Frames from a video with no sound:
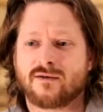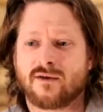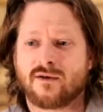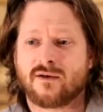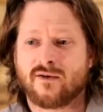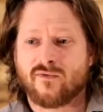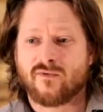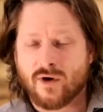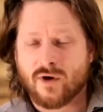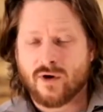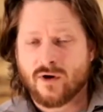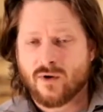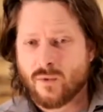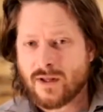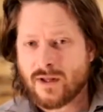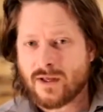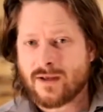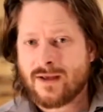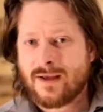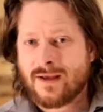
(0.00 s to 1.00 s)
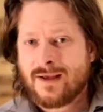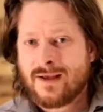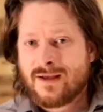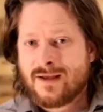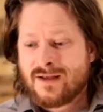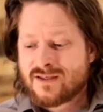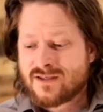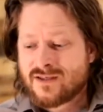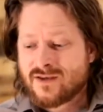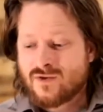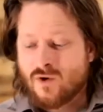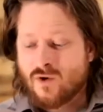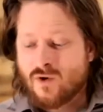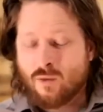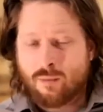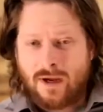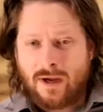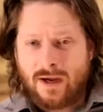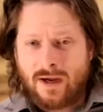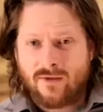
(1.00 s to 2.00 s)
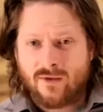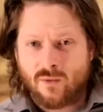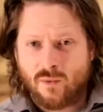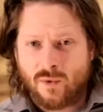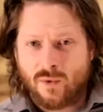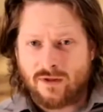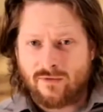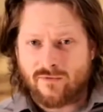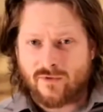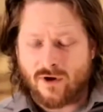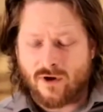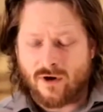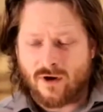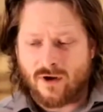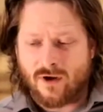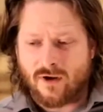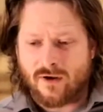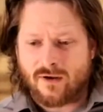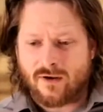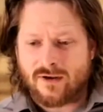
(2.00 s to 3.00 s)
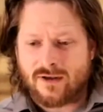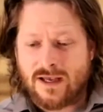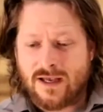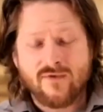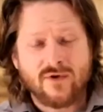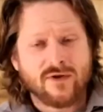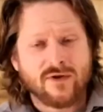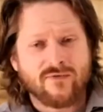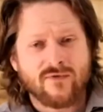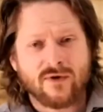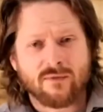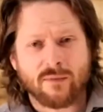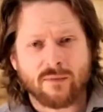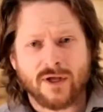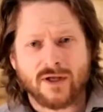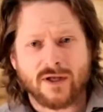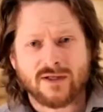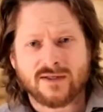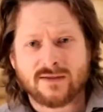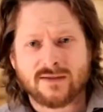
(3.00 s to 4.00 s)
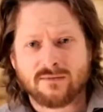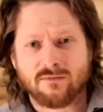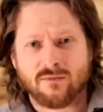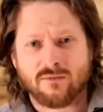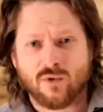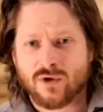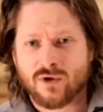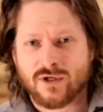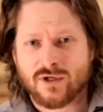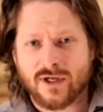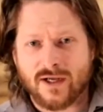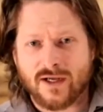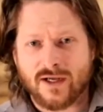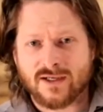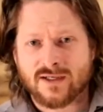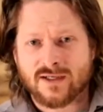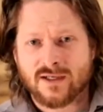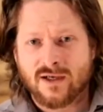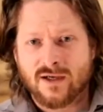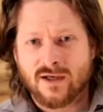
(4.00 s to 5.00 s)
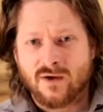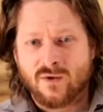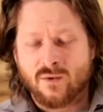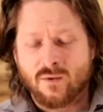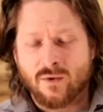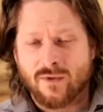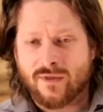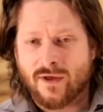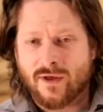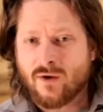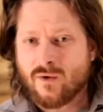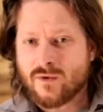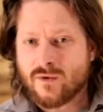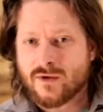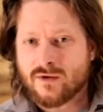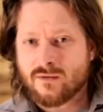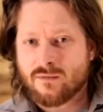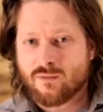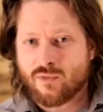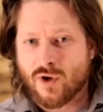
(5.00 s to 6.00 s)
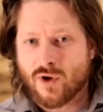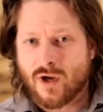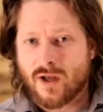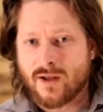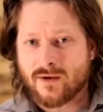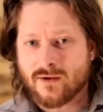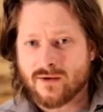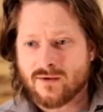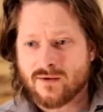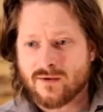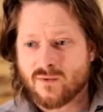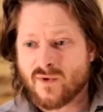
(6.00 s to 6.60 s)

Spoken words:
if we are willing to obey the will of God, even if it means more days without bread,